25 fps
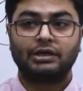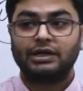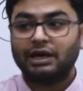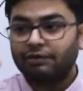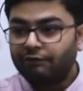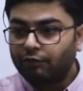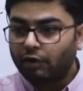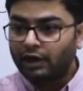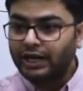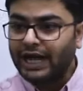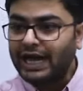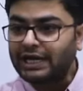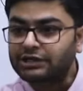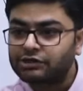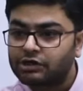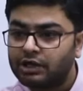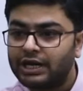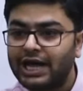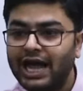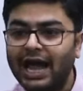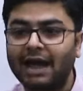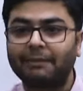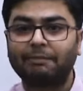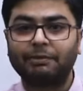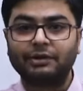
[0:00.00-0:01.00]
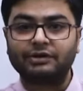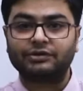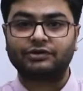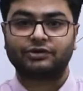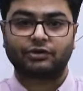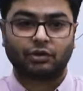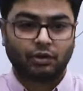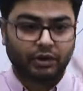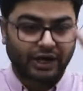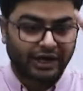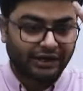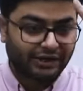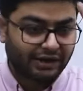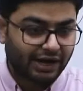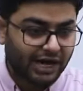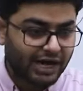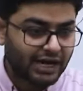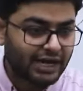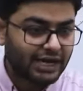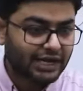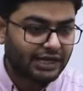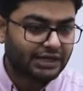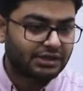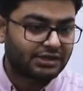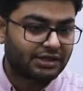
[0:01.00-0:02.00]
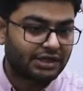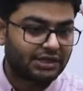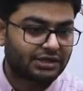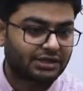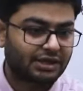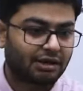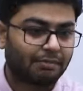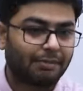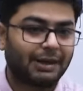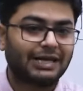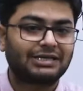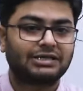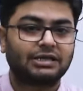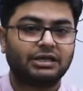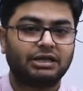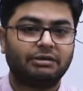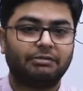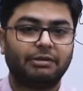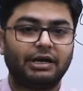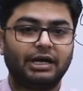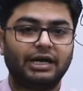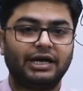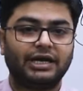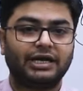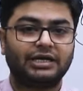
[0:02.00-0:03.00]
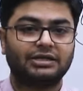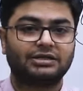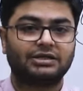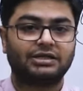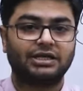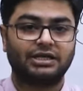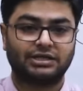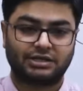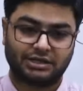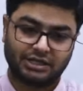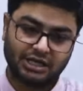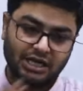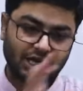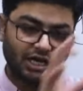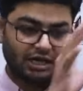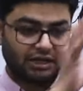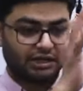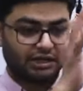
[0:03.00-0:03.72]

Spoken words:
That what actually happens, okay, training is this, capacity building is this.